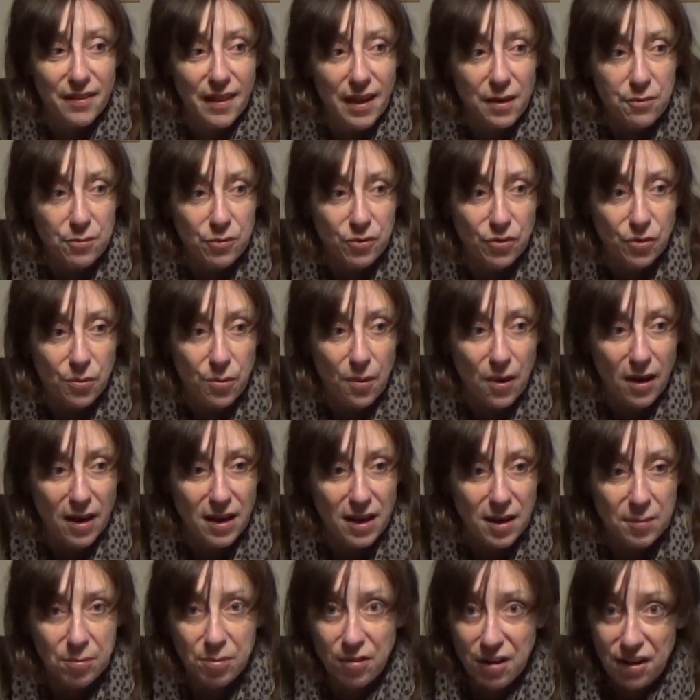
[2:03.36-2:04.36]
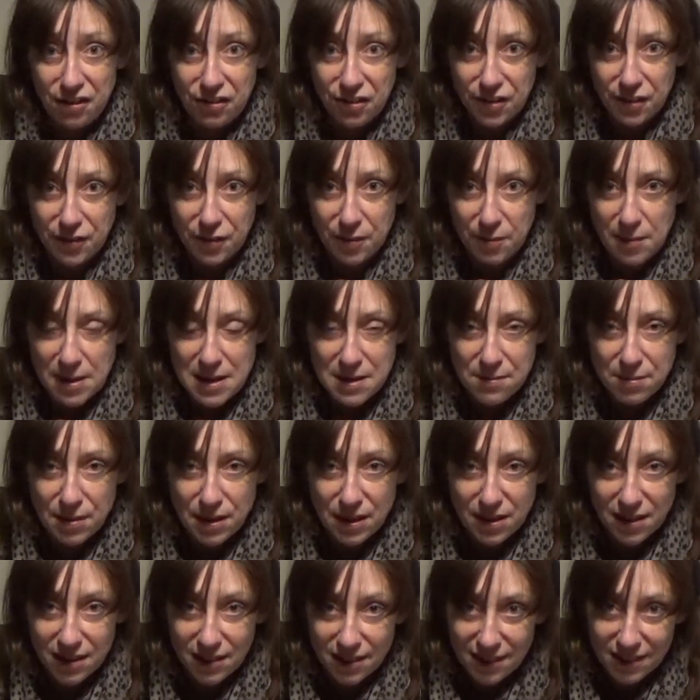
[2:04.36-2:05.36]
that was quite a pressure for me
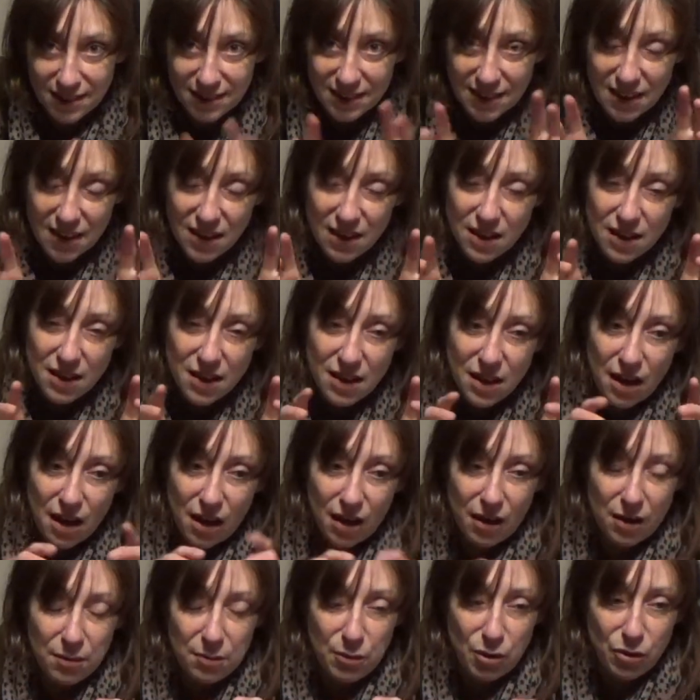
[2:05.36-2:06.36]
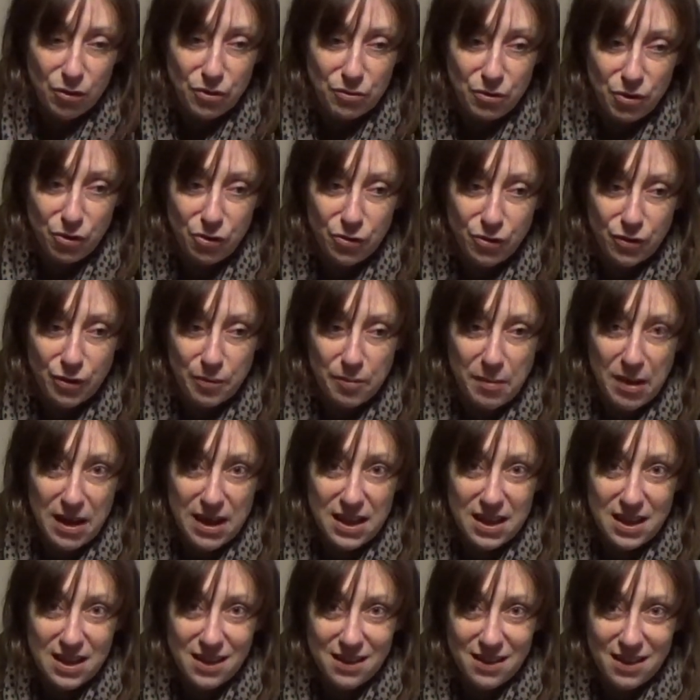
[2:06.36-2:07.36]
because I'm not used to
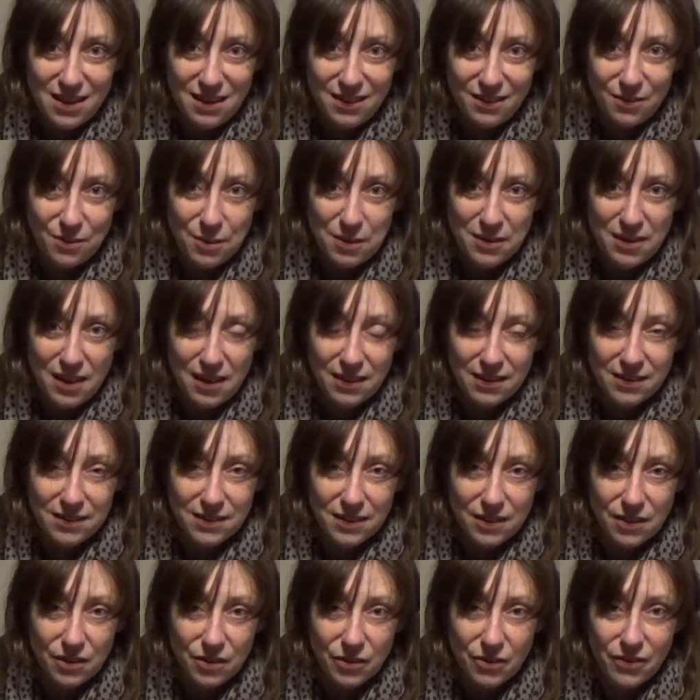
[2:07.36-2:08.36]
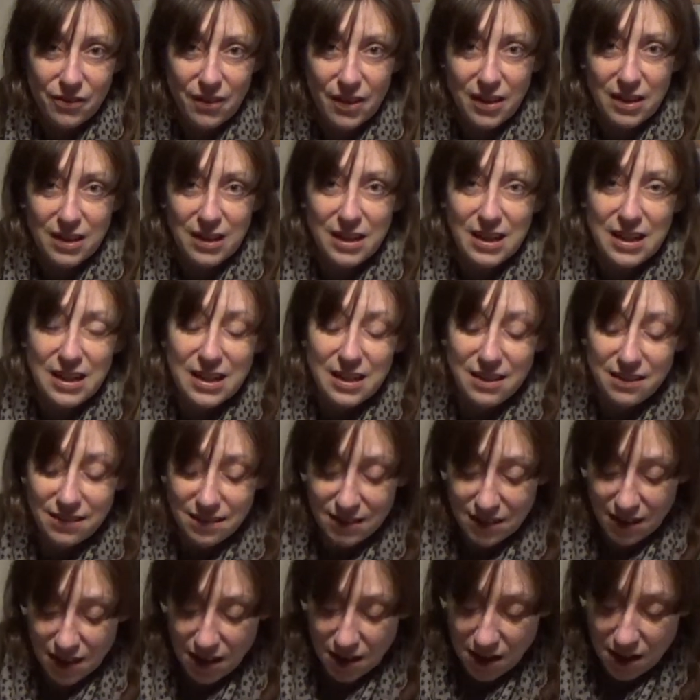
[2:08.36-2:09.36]
making things with textiles that need
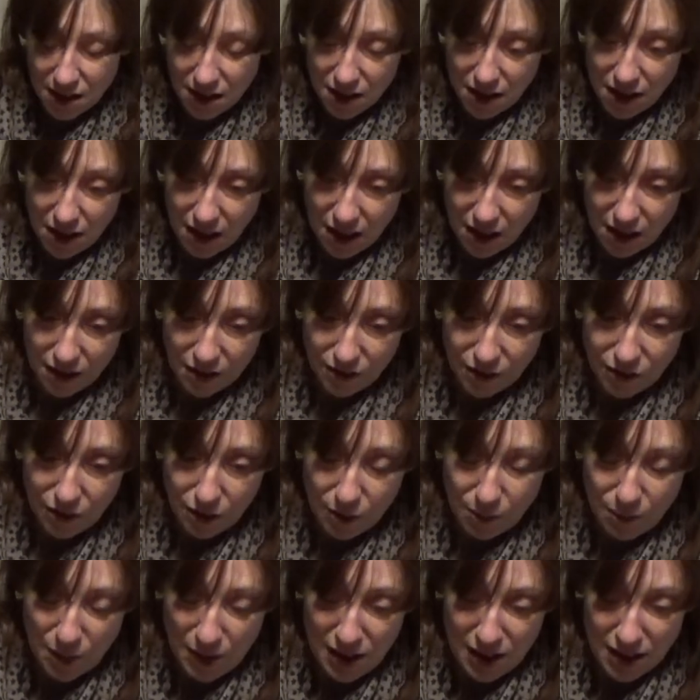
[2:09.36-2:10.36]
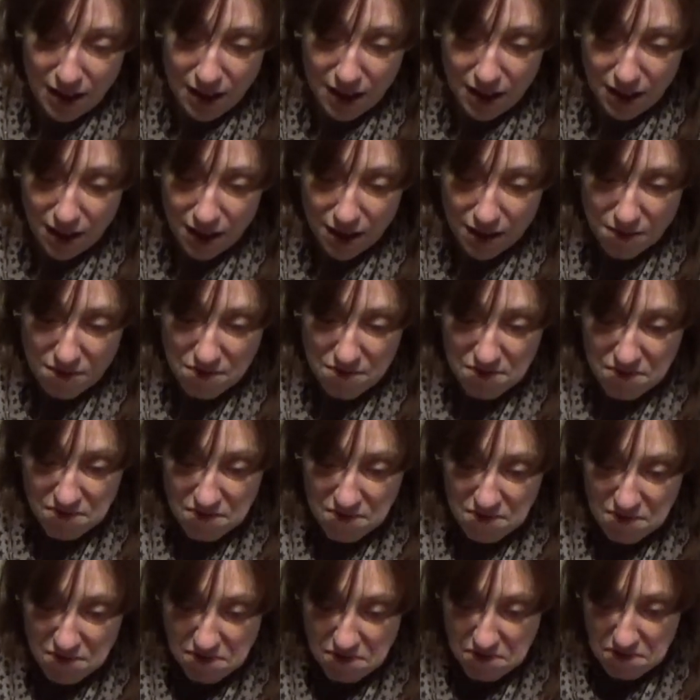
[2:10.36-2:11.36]
to be
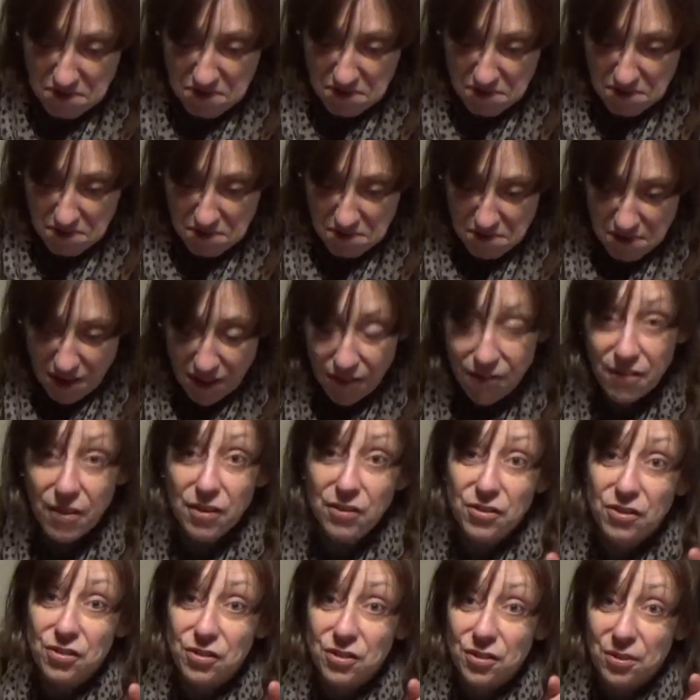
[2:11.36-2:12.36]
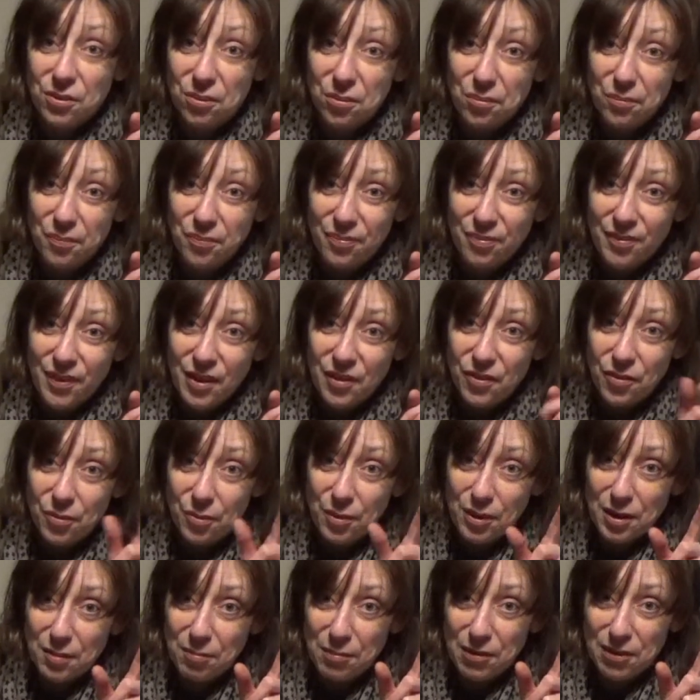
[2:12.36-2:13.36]
functional. That's the
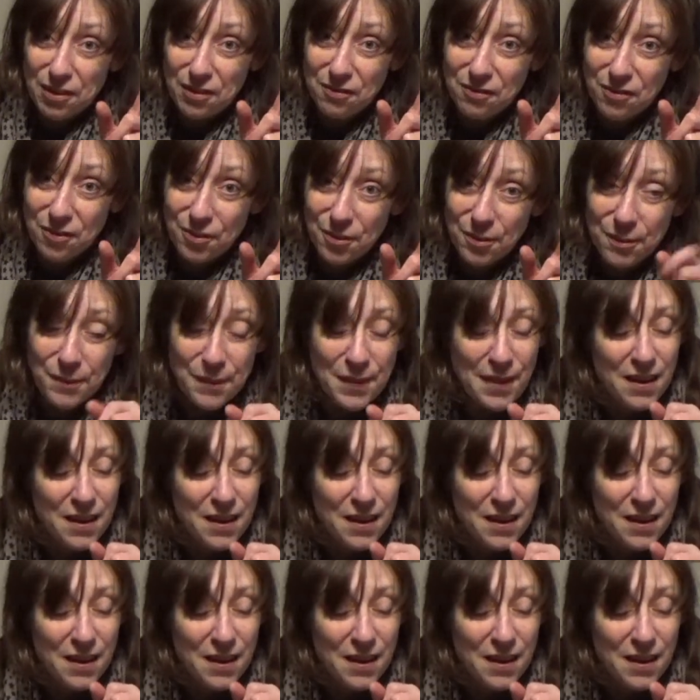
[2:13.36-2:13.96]
word I'm looking for.